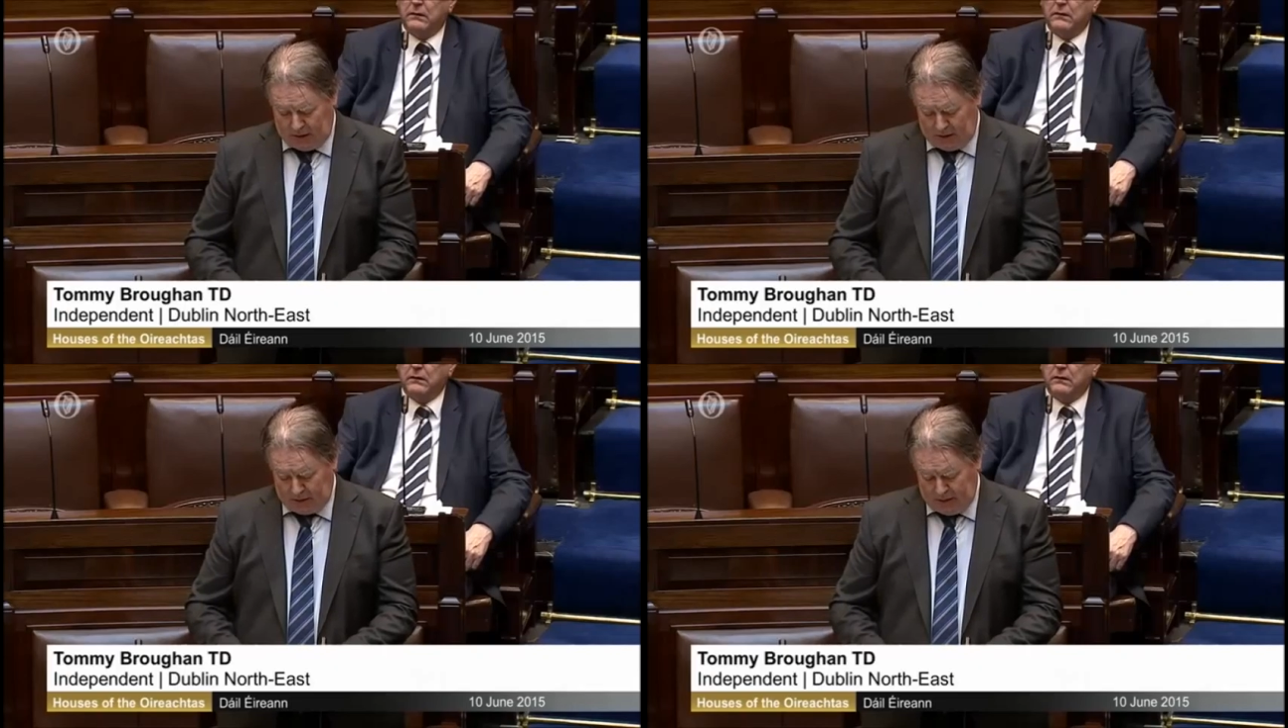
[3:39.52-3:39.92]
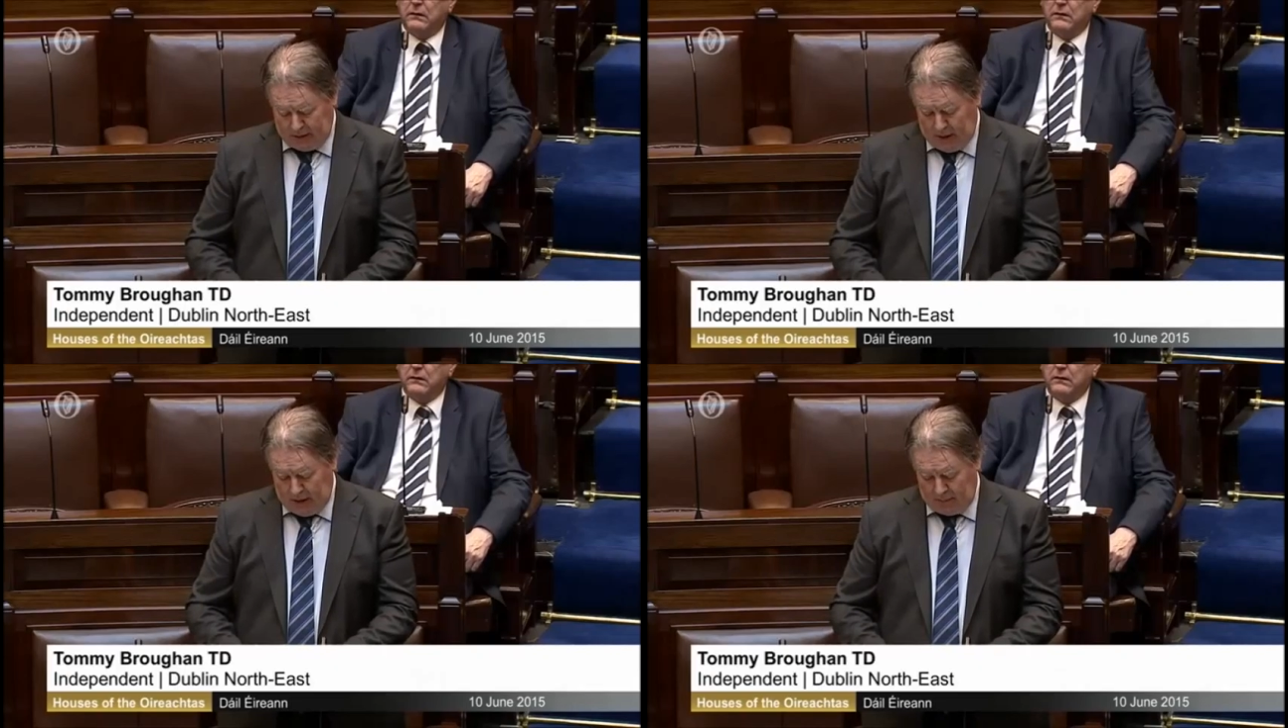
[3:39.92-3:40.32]

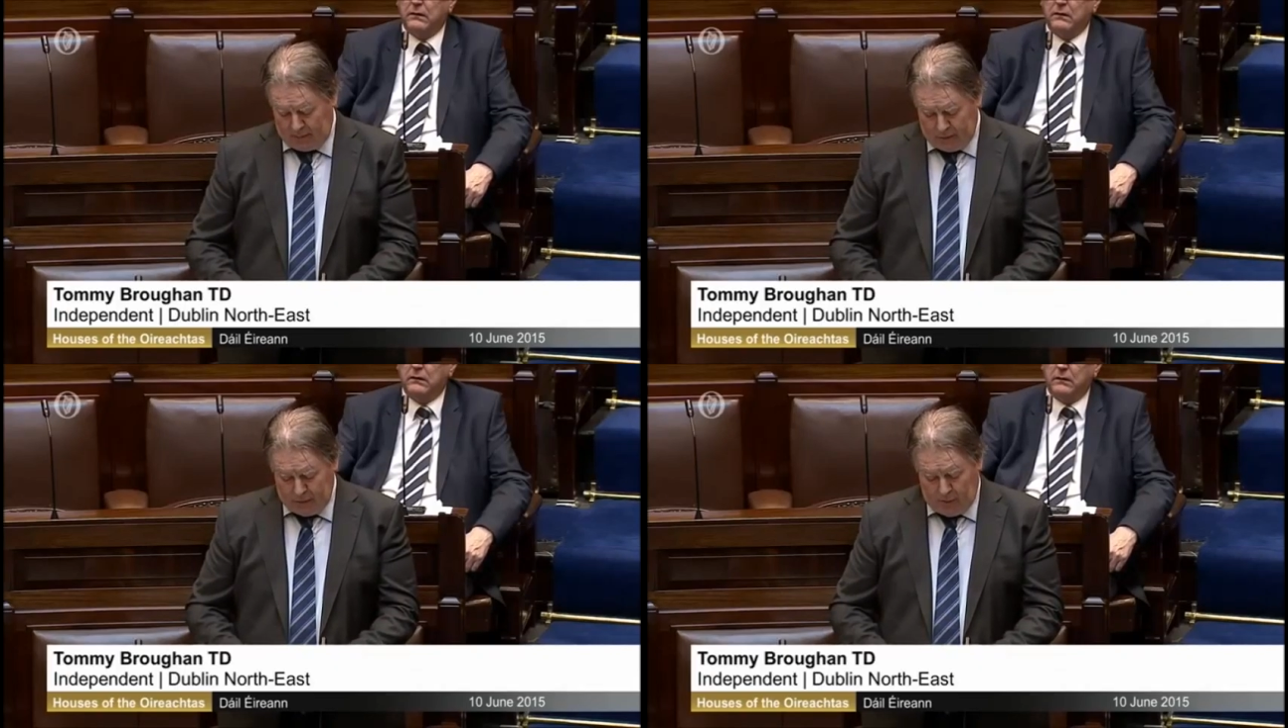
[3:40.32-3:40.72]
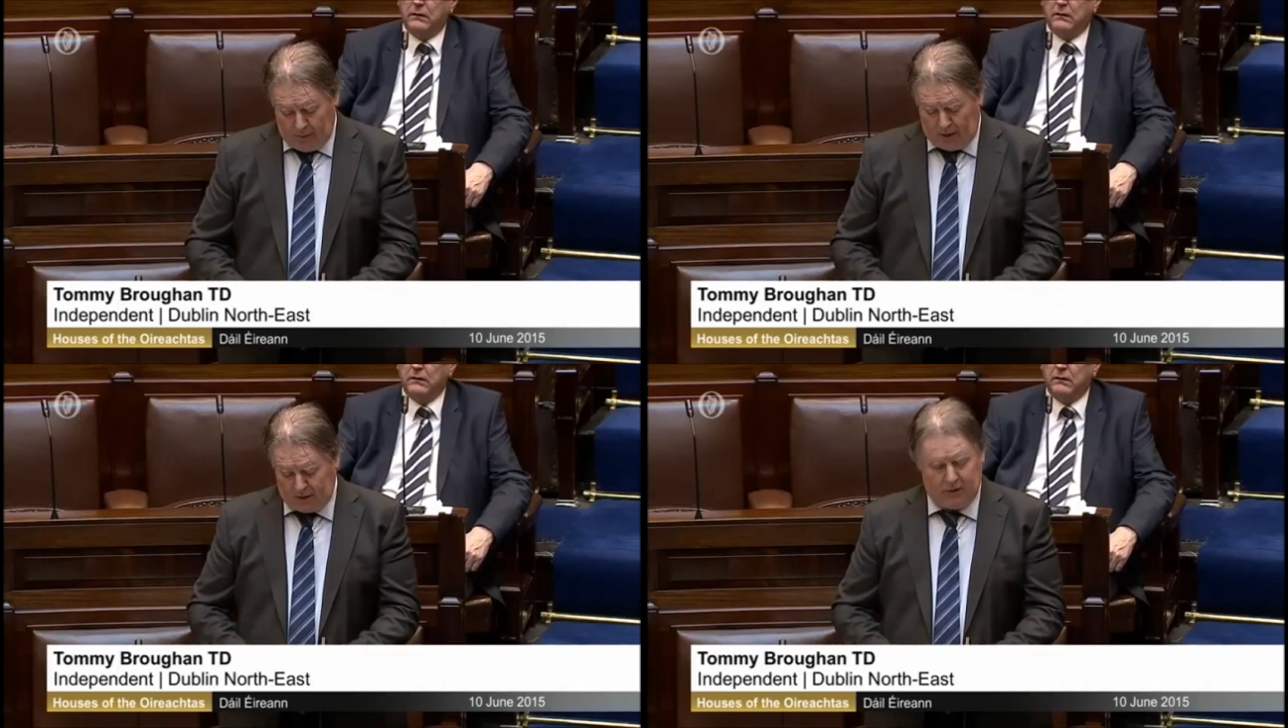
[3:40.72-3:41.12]
the Renewal
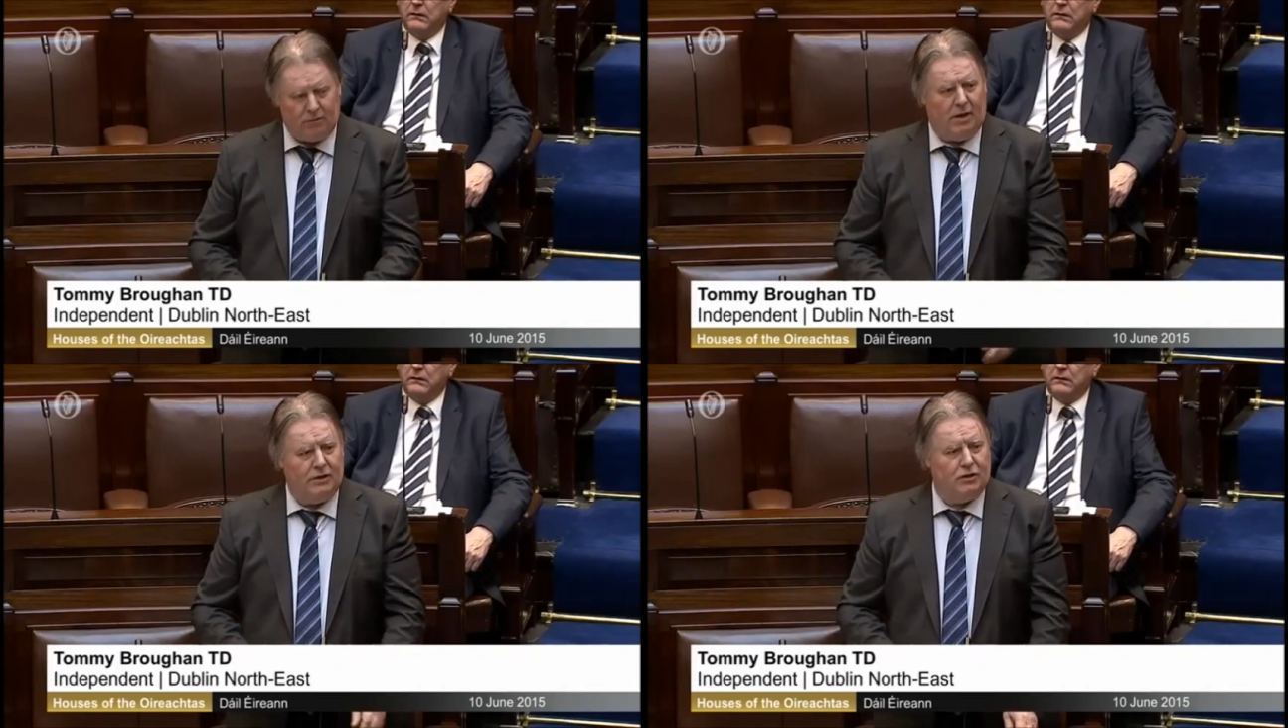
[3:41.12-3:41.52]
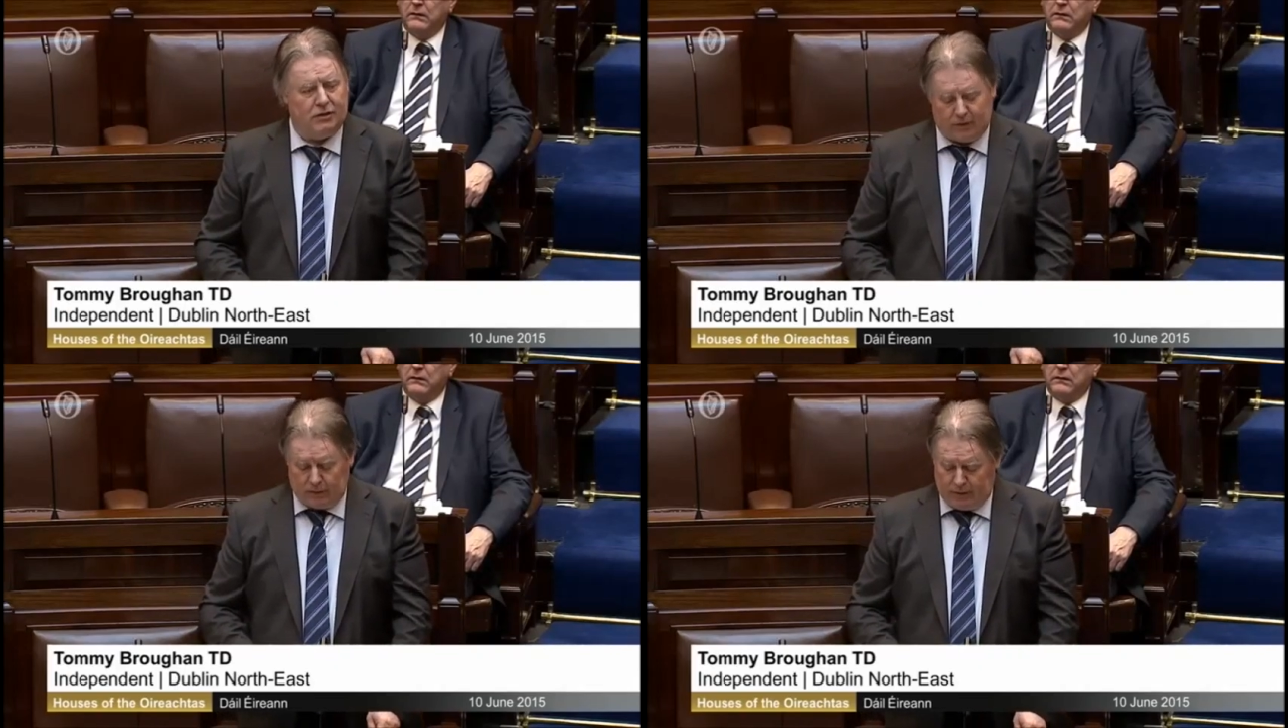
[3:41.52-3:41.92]
Party in relation
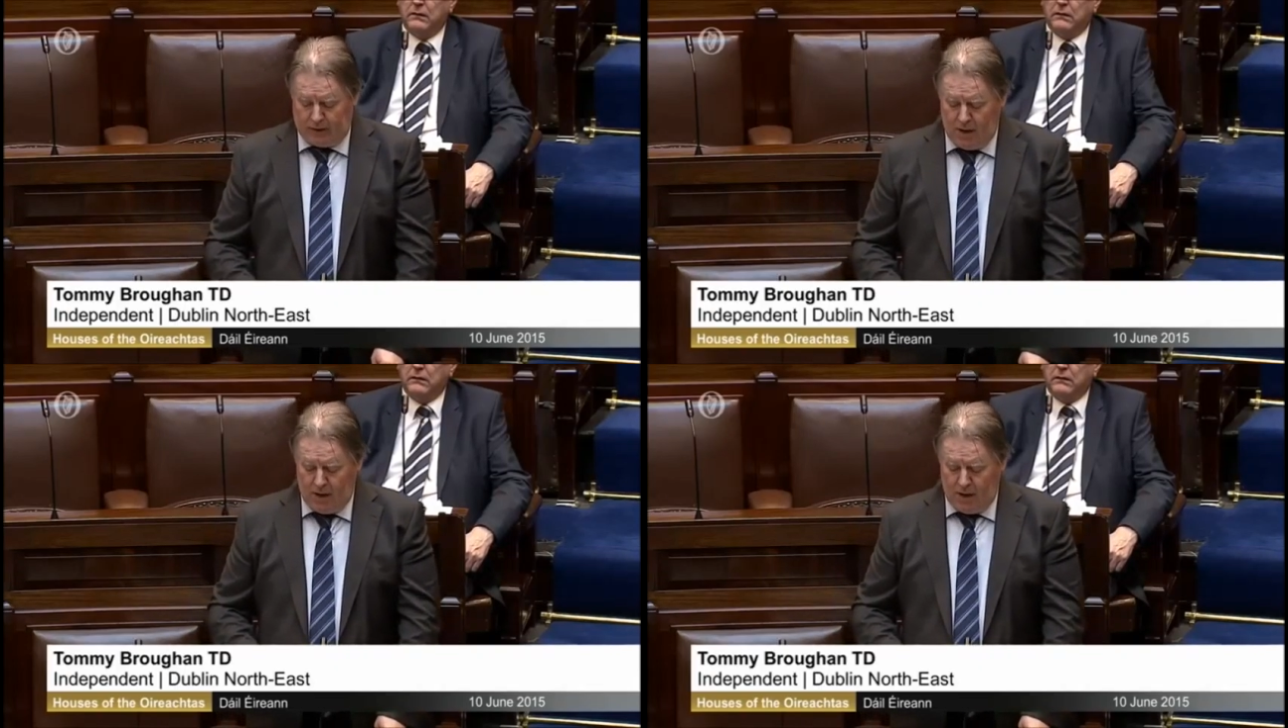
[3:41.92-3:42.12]
to the